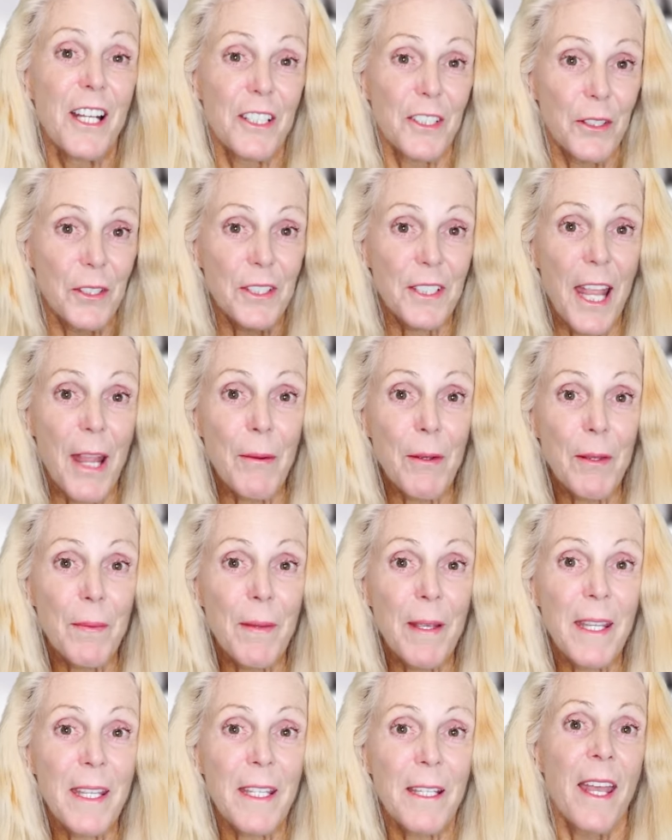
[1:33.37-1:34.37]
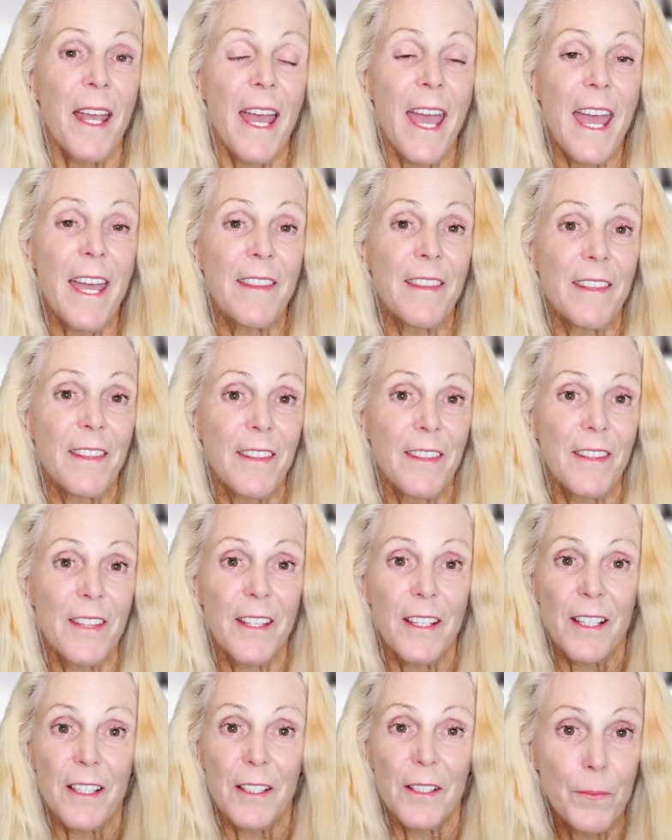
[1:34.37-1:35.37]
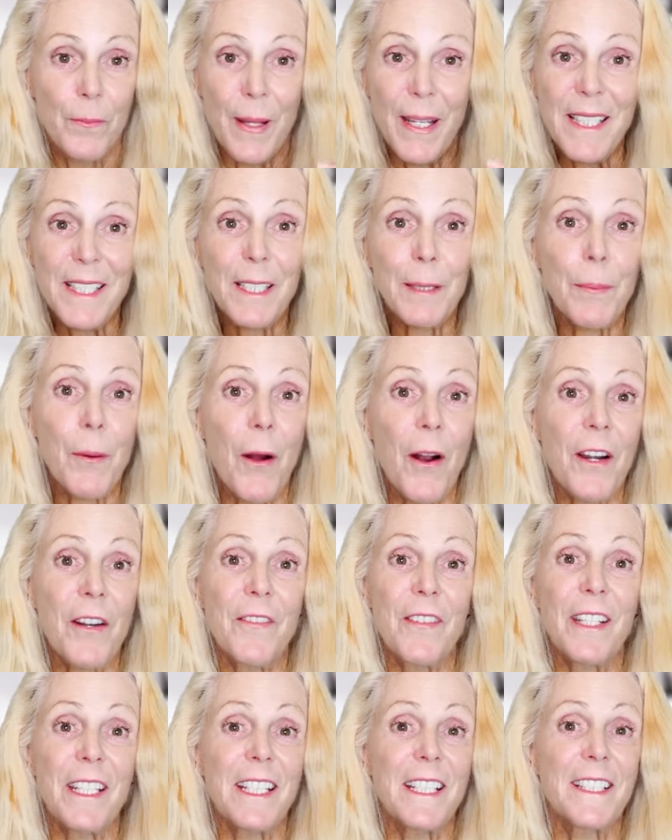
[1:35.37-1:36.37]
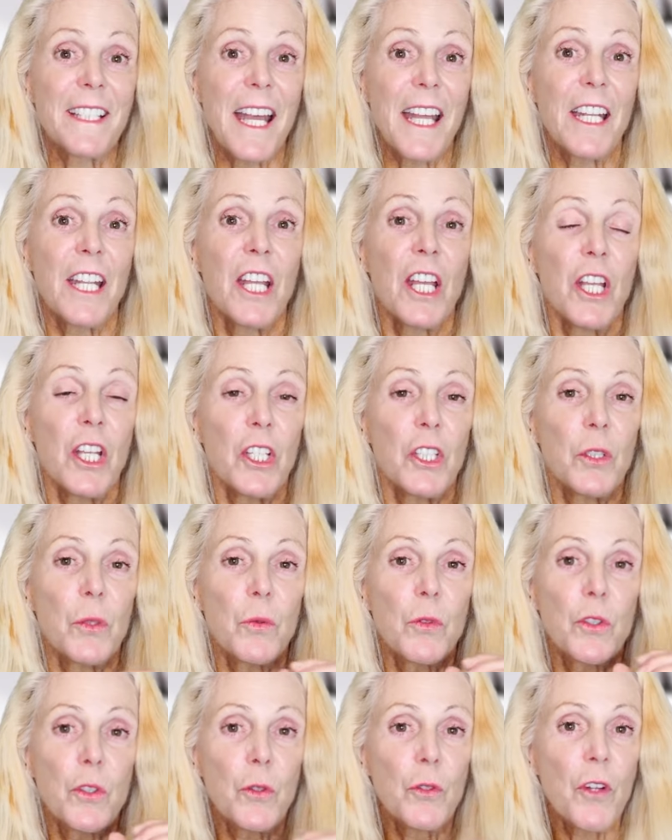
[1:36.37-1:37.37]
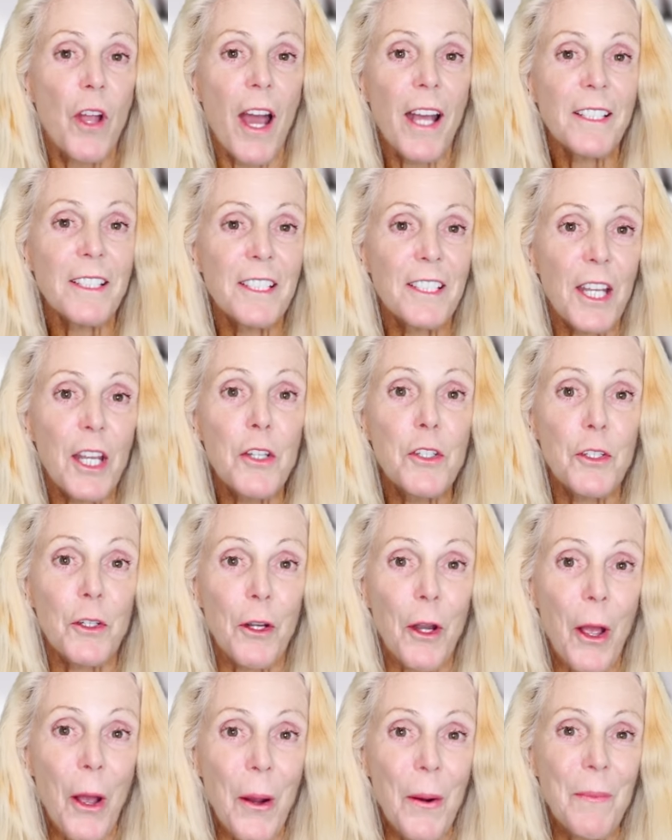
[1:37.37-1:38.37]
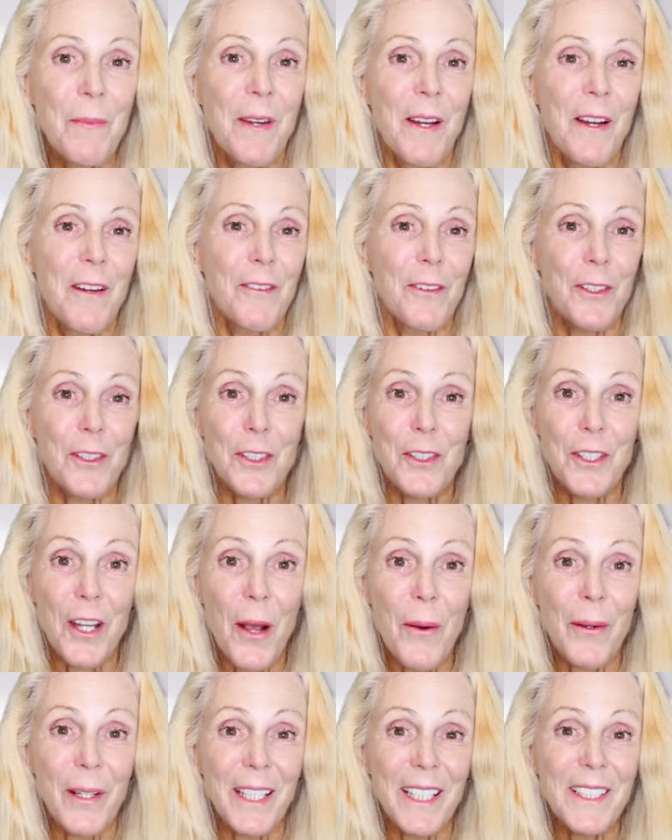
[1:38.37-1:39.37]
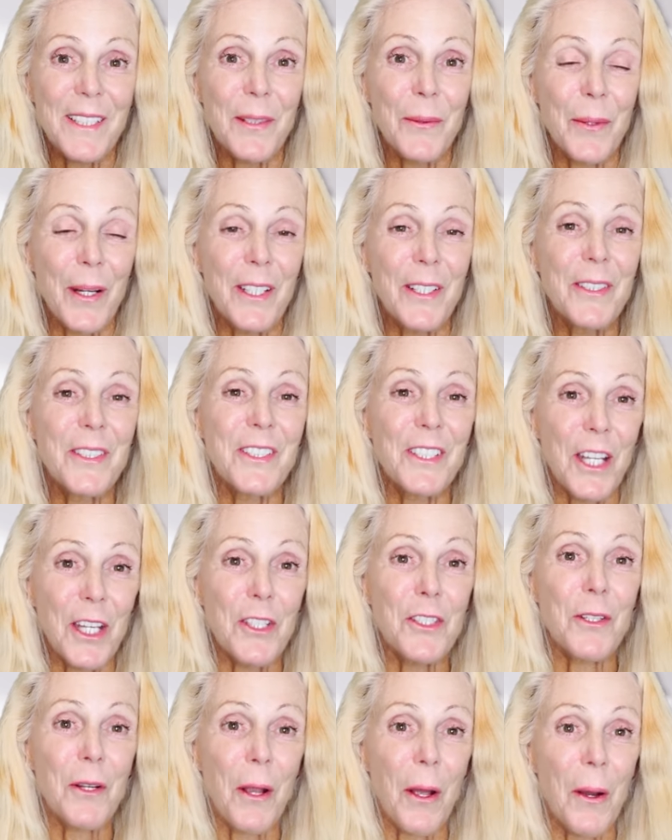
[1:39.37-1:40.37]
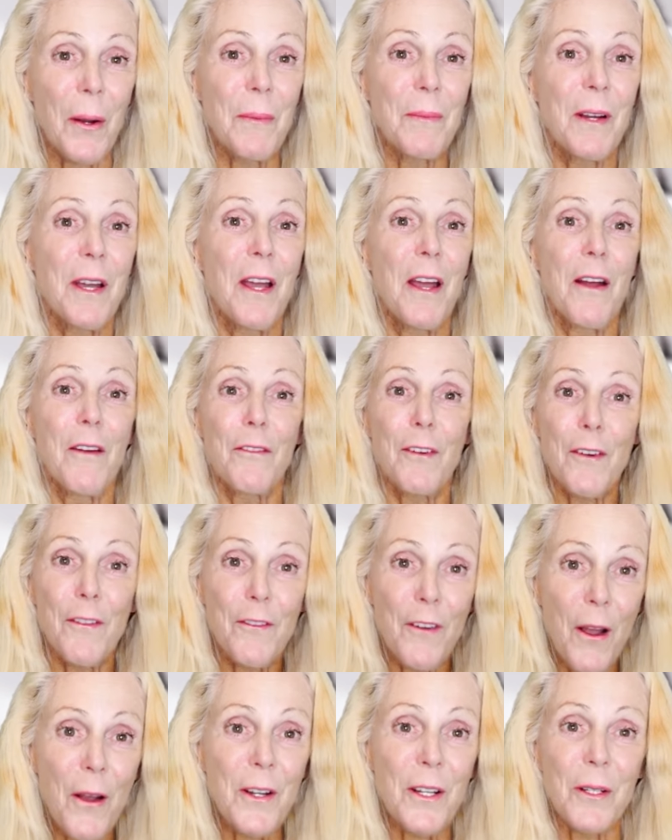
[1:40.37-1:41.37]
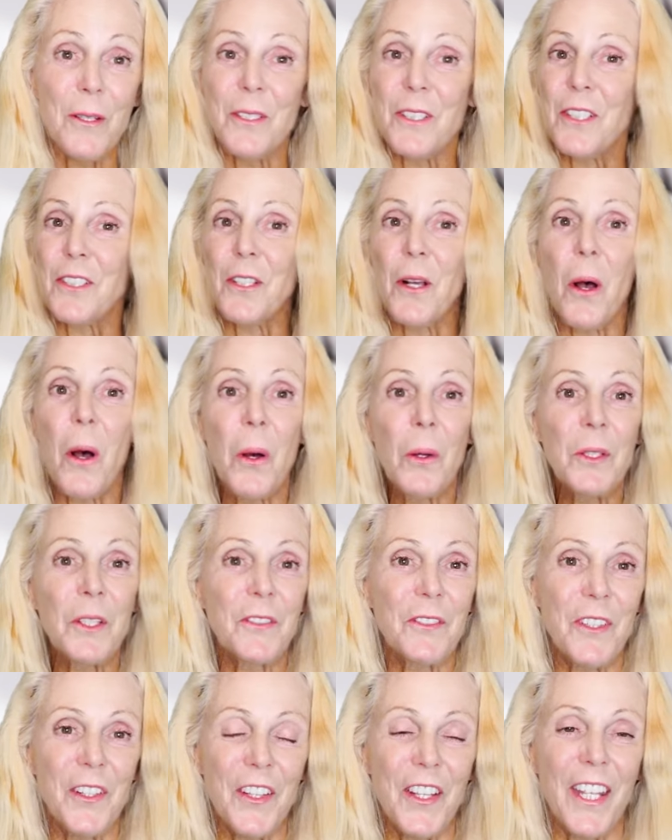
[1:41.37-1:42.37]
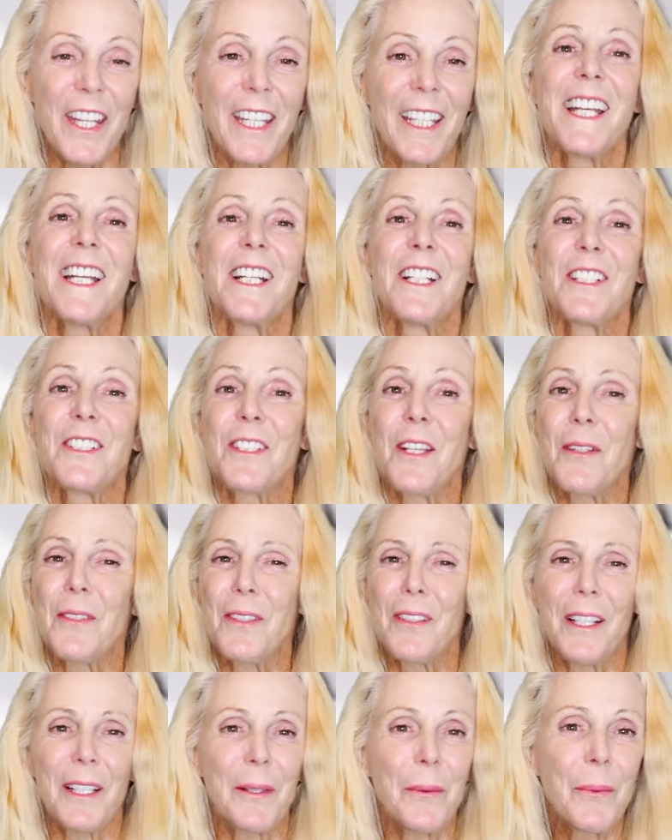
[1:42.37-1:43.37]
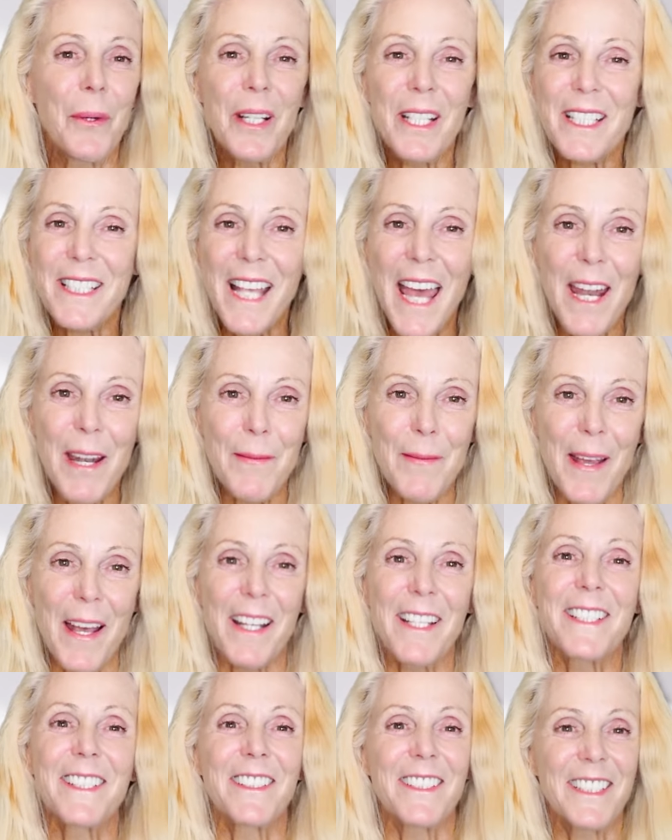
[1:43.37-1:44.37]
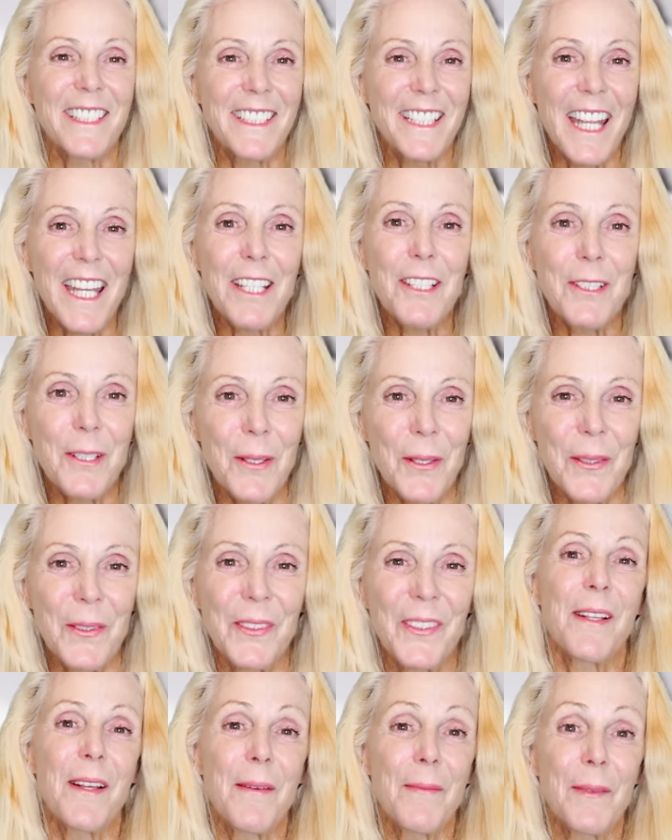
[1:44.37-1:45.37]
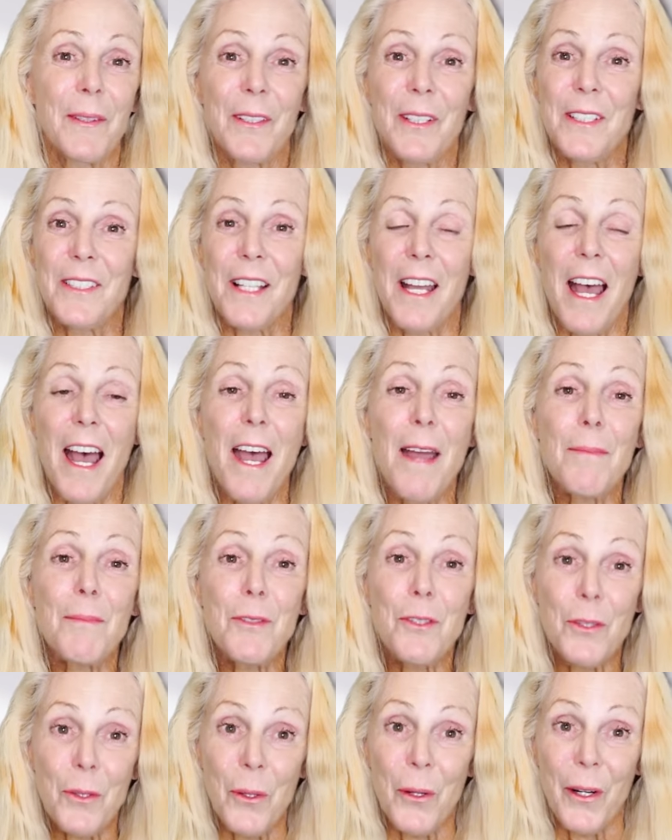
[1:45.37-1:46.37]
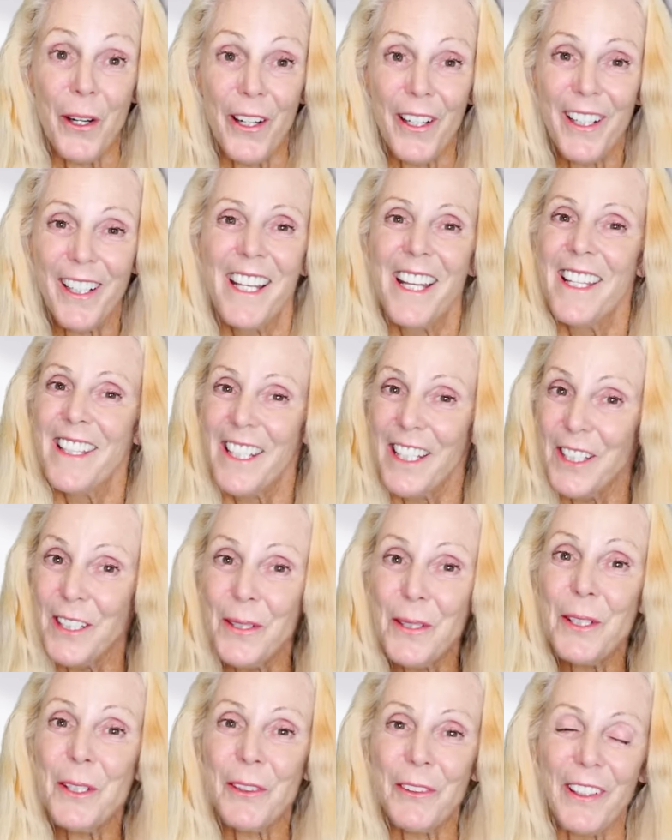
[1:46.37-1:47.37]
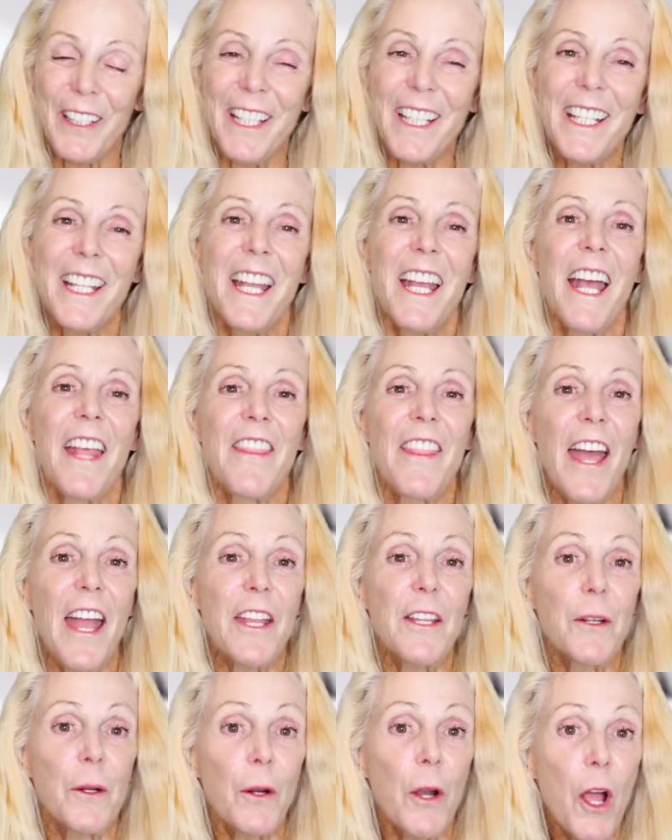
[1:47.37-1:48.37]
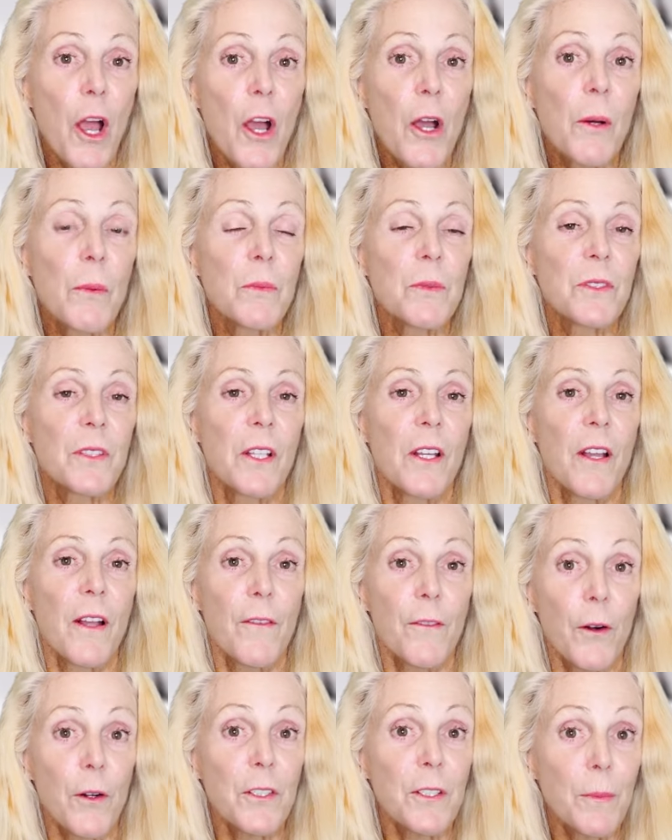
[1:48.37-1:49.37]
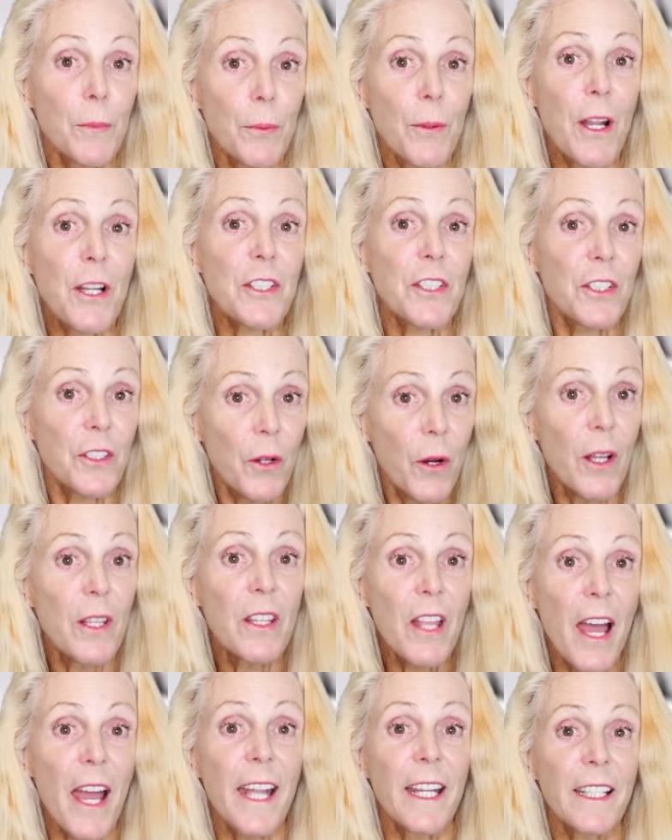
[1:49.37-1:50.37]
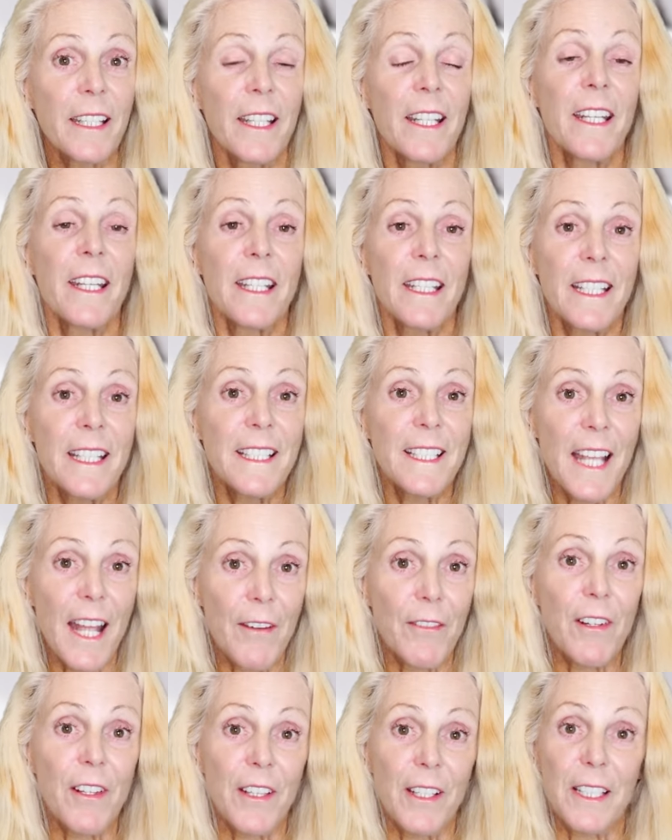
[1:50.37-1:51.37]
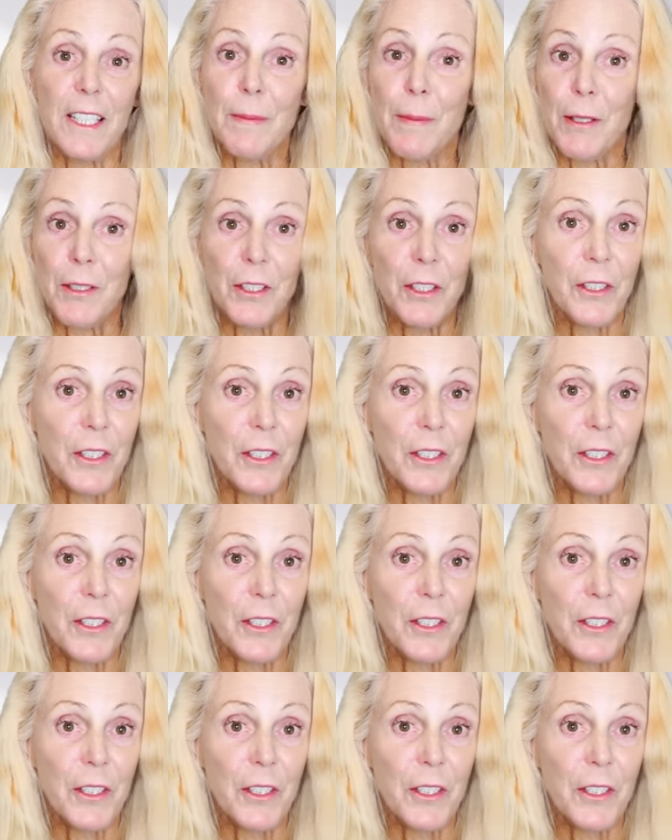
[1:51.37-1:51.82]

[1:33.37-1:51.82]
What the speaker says: So stay with me. And the basic part of it is that you do not stage your home for showings the way you stage your home for photos. It's a whole different thing. So you're like, what is that about? So stay tuned, because I'm sure that you agree that your home's first impression online is everything, especially